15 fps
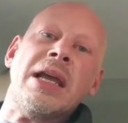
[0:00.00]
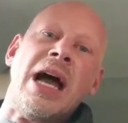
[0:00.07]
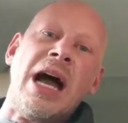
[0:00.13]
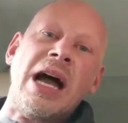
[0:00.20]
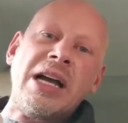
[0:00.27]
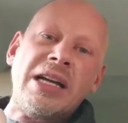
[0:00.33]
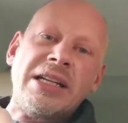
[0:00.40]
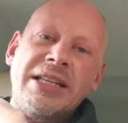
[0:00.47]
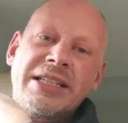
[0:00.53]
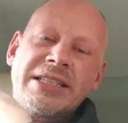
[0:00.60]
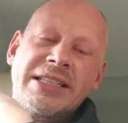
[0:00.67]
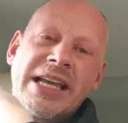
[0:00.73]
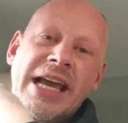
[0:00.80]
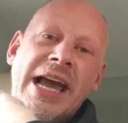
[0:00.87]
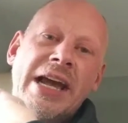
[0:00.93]
I got this
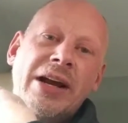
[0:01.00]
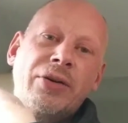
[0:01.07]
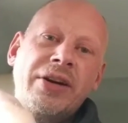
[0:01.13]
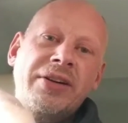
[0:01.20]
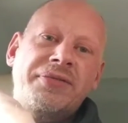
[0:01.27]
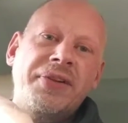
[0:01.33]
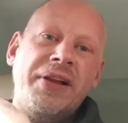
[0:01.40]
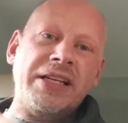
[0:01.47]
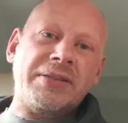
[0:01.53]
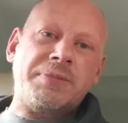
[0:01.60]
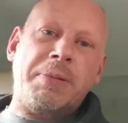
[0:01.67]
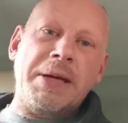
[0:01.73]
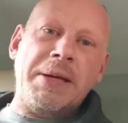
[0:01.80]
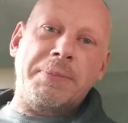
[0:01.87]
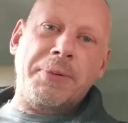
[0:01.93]
gag reflex,
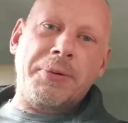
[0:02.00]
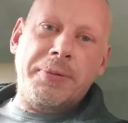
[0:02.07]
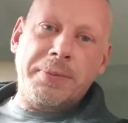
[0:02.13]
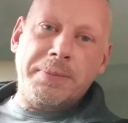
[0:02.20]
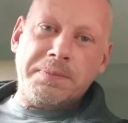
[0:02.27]
people.